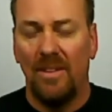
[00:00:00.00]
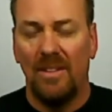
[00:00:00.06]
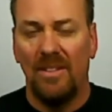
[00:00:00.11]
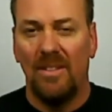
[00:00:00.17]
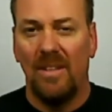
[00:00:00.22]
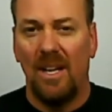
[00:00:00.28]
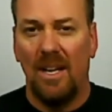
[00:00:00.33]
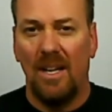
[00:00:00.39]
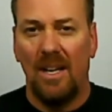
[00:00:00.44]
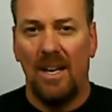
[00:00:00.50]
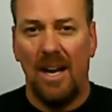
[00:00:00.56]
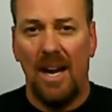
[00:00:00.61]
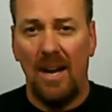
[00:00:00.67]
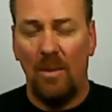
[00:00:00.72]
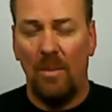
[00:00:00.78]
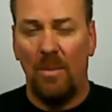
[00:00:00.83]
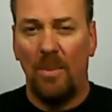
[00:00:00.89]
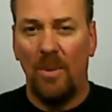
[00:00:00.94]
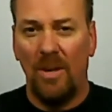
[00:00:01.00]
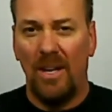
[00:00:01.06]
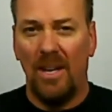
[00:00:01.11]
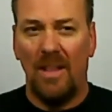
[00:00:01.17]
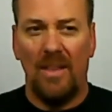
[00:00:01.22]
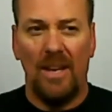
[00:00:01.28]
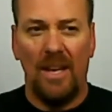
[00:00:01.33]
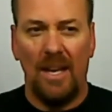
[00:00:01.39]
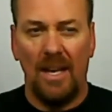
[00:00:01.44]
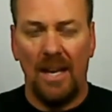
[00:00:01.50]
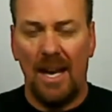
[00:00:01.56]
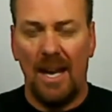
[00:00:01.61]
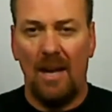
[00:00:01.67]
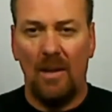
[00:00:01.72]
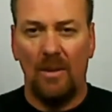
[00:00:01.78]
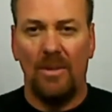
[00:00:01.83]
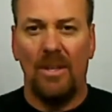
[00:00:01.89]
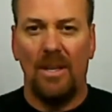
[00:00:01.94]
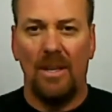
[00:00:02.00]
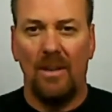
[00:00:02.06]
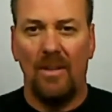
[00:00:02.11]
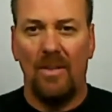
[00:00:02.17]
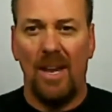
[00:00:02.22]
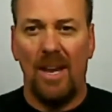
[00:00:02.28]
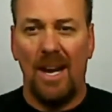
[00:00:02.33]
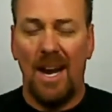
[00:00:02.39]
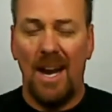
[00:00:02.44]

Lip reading: It's not, I don't put anything out there that